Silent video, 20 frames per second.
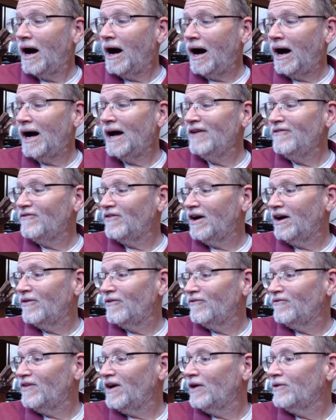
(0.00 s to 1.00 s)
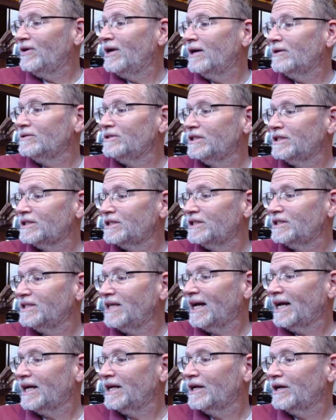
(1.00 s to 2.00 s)
I found found out just a
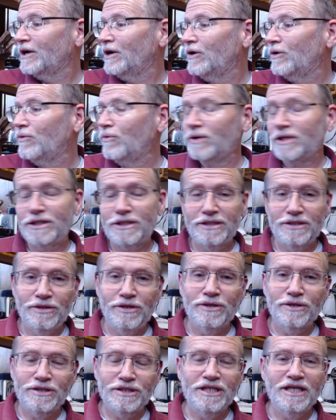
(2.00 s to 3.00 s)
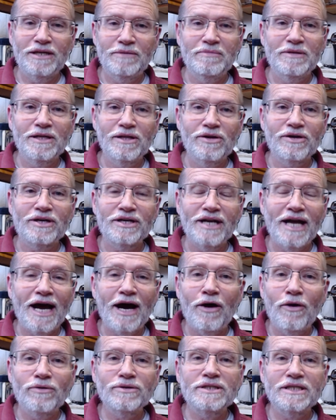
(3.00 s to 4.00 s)
second ago, which you're seeing me look
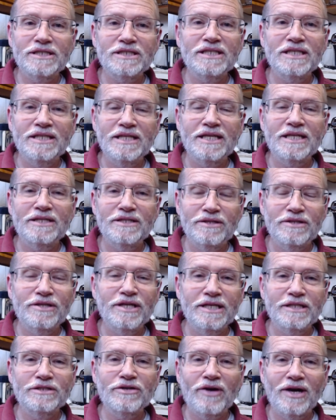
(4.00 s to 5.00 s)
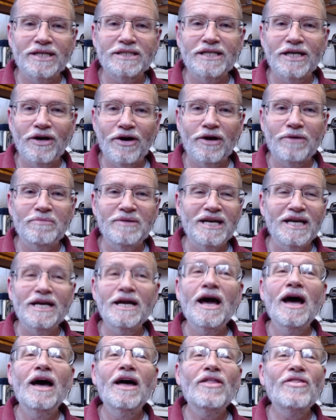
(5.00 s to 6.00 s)
now to see that things are as they ought to be,
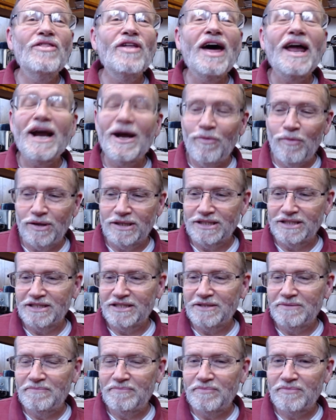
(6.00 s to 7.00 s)
that I wasn't.